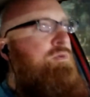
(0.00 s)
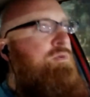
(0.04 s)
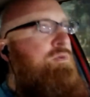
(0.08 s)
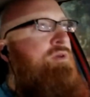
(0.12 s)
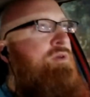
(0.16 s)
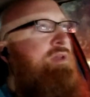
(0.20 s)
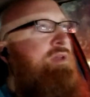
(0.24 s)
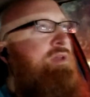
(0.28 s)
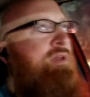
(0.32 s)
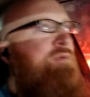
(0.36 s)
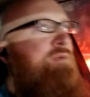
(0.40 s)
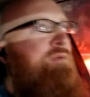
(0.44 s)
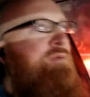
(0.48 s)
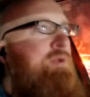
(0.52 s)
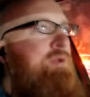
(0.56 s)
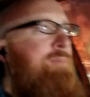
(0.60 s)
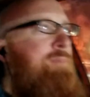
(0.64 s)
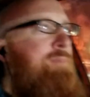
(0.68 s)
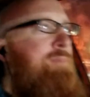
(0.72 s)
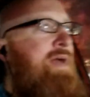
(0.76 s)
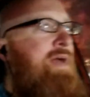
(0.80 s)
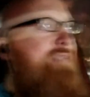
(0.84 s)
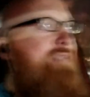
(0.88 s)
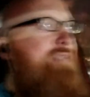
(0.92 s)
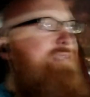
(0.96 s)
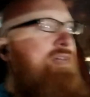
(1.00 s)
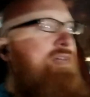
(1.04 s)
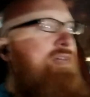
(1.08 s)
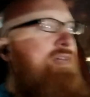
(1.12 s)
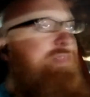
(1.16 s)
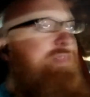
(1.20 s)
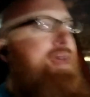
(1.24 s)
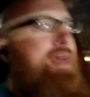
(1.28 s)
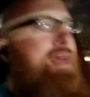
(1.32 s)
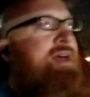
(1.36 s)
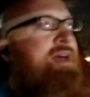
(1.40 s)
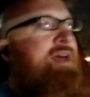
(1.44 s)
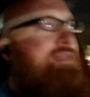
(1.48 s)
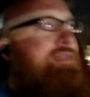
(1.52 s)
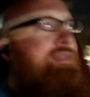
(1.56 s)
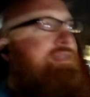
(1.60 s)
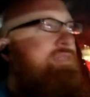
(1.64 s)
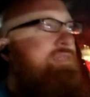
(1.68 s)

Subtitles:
We're going to pass on that.